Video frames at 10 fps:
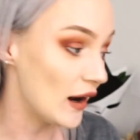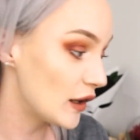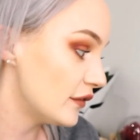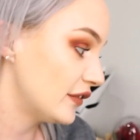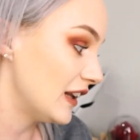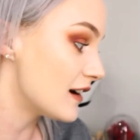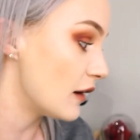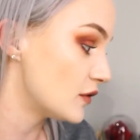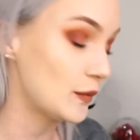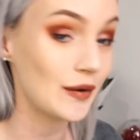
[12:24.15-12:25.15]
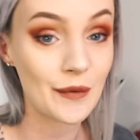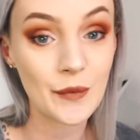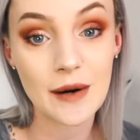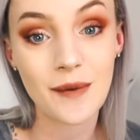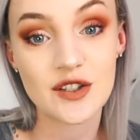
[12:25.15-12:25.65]
I don't feel uncomfortable when I'm
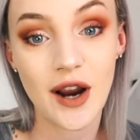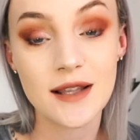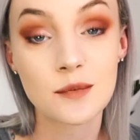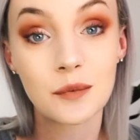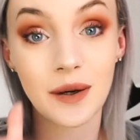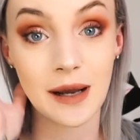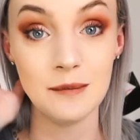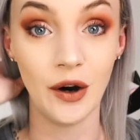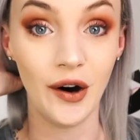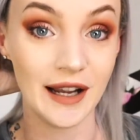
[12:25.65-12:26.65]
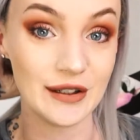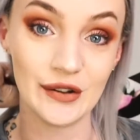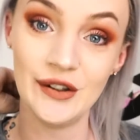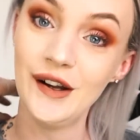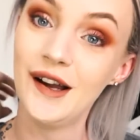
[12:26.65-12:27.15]
wearing my trays, but when I'm not, I do.